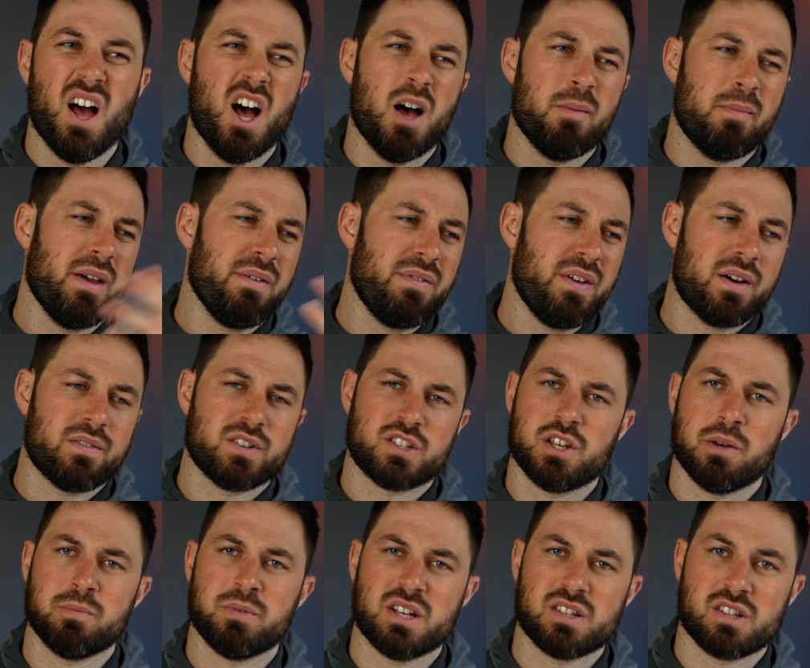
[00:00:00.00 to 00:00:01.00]
But if you have a
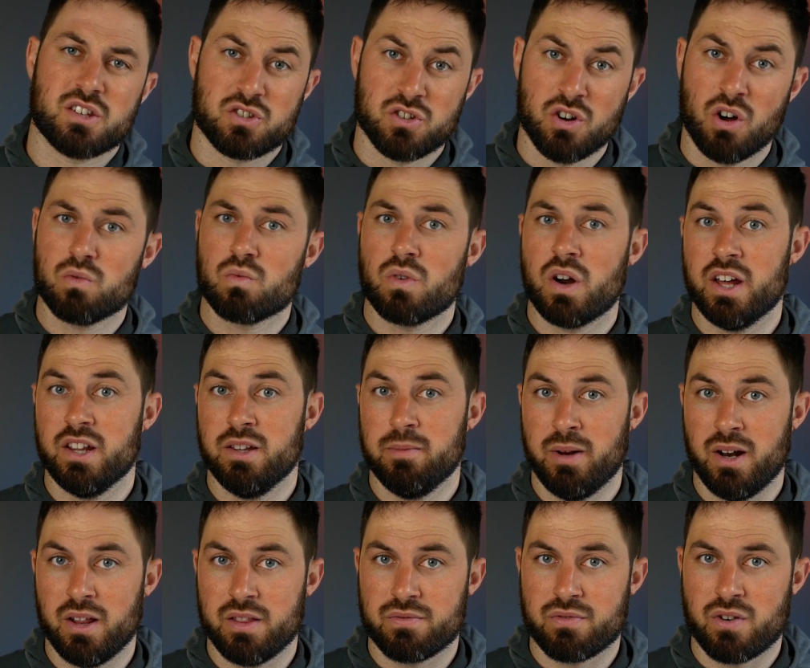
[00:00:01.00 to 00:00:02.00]
subject that's not right in the
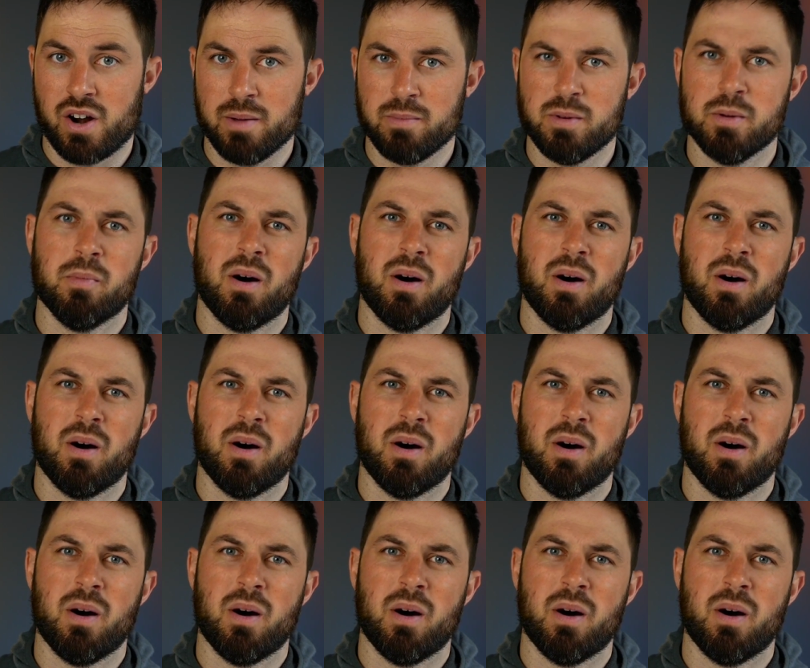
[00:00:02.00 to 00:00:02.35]
middle of the frame,